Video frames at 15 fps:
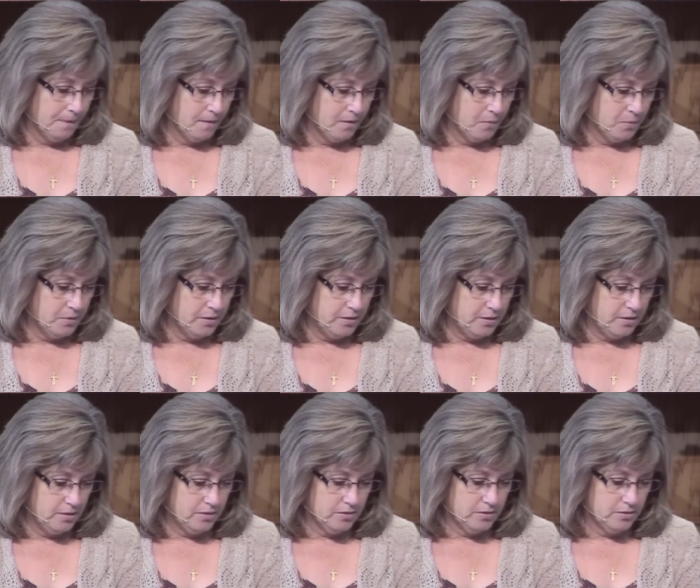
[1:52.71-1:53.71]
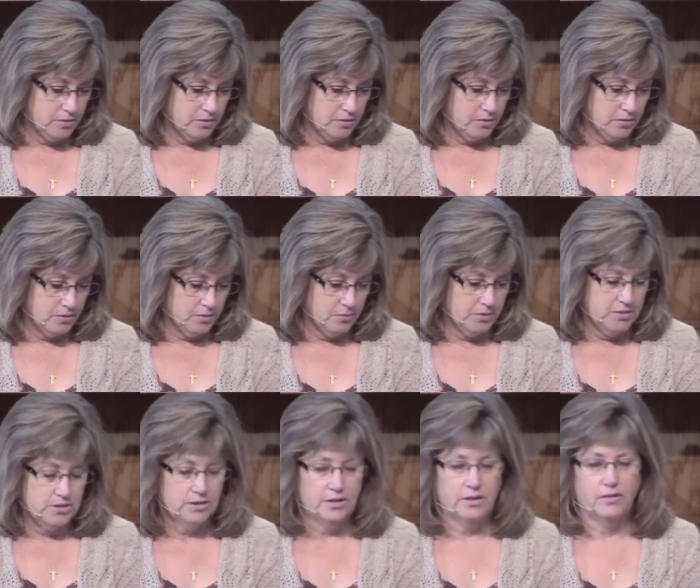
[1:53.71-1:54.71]
We
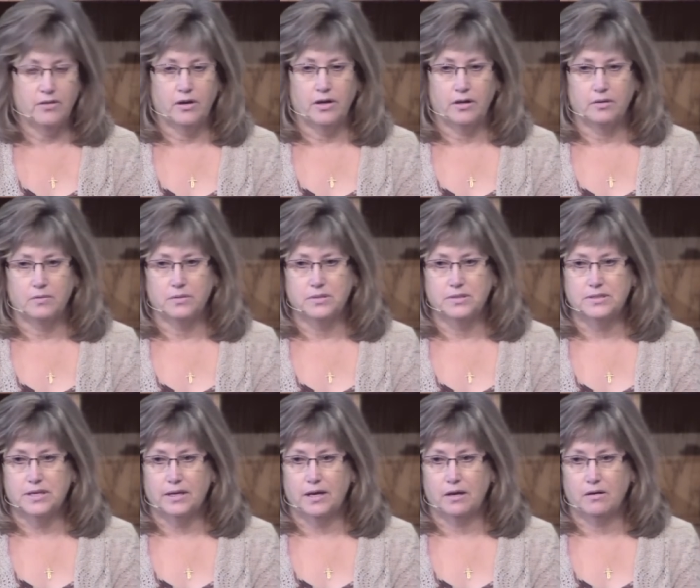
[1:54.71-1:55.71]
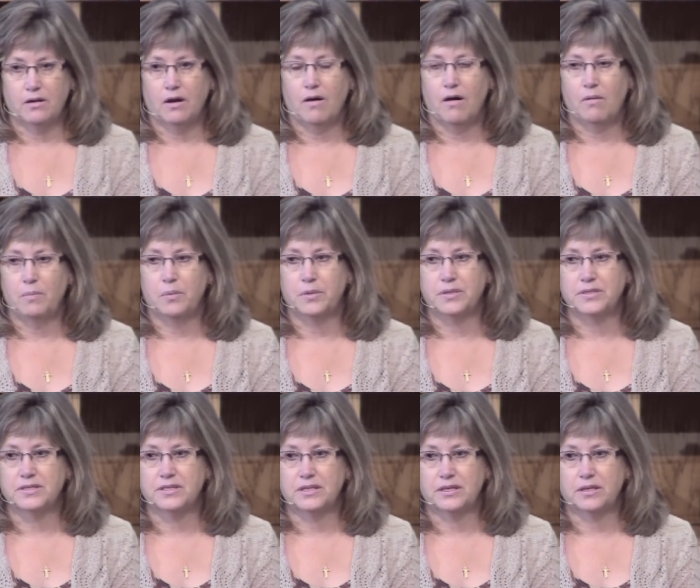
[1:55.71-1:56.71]
originally thought it was alcohol
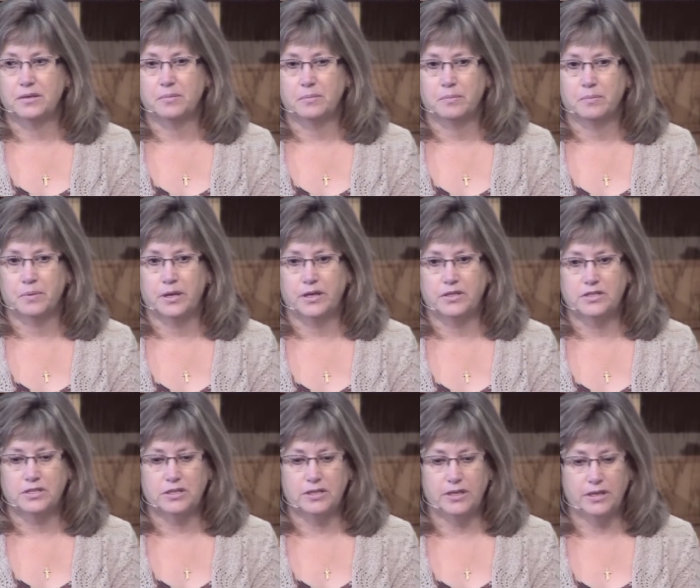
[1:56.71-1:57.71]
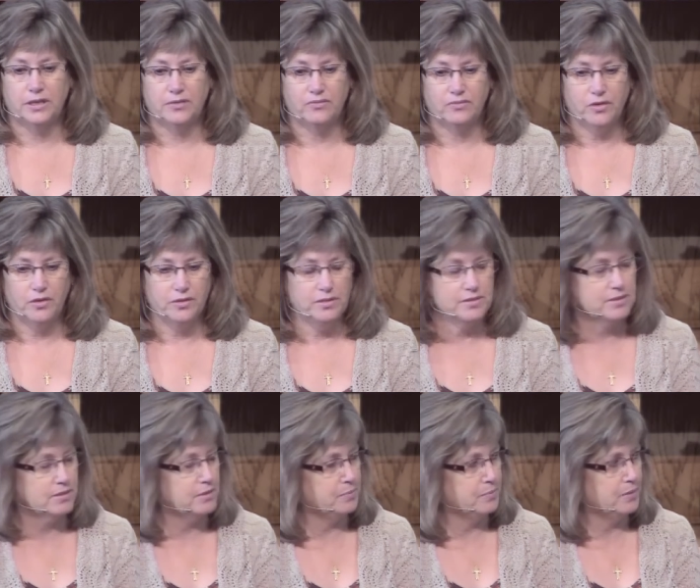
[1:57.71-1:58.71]
poisoning, but she had fallen
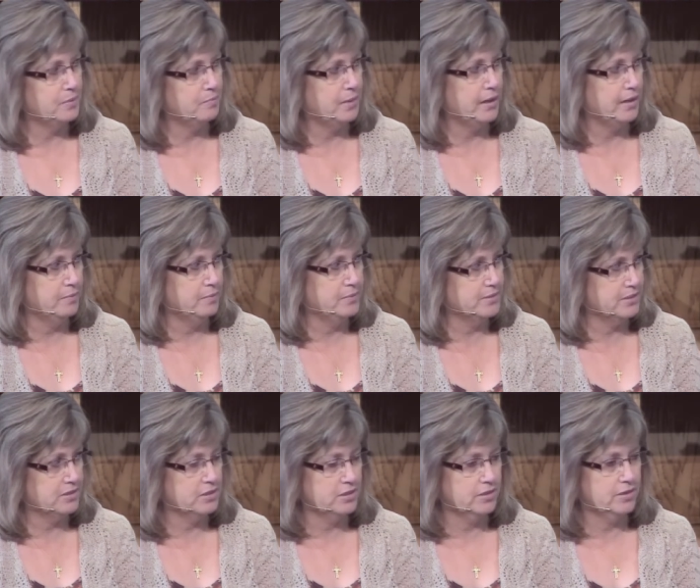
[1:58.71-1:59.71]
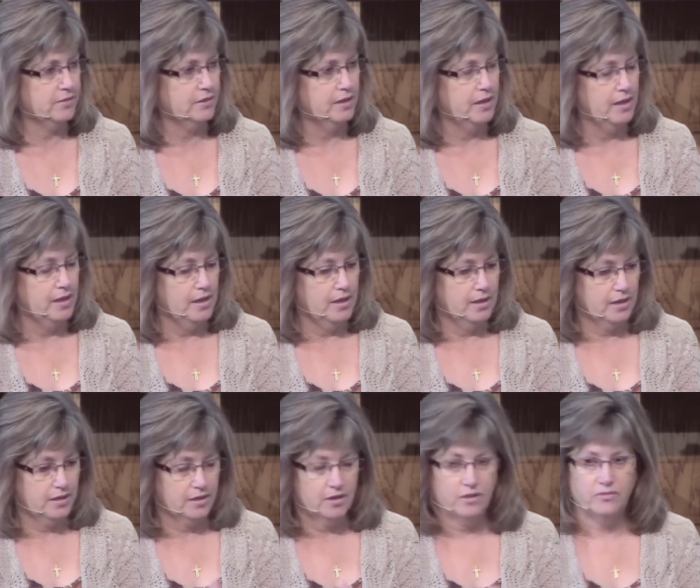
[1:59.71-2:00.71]
asleep in a bad position and
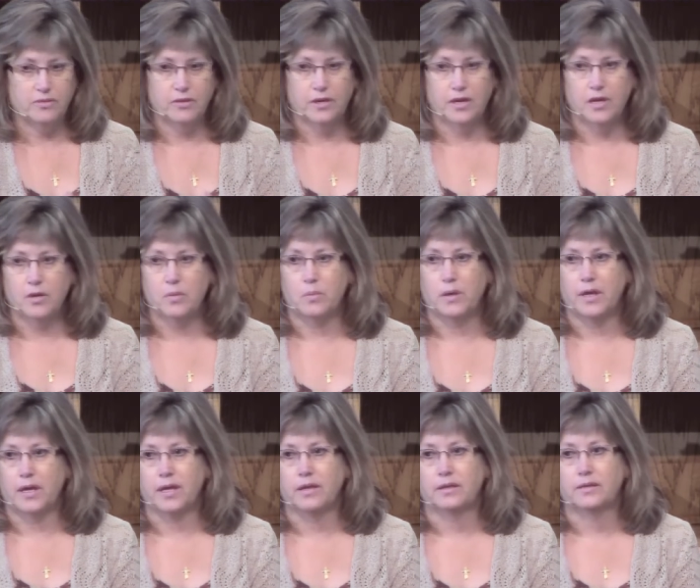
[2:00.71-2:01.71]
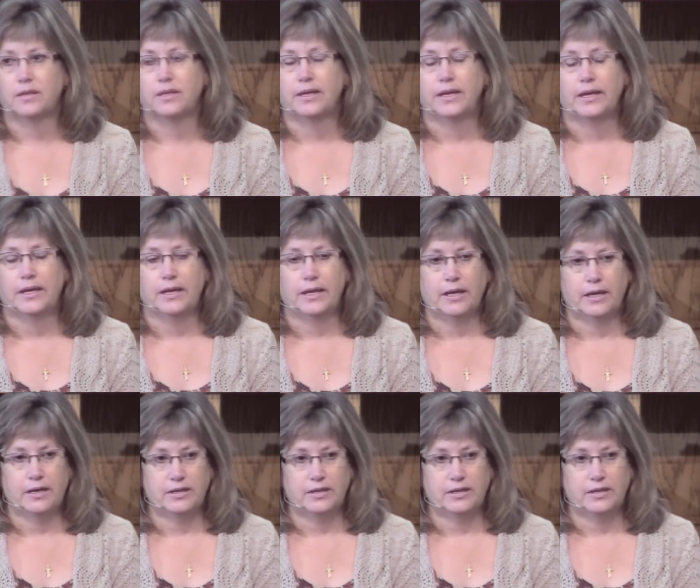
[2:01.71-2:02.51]
cut off her airway, and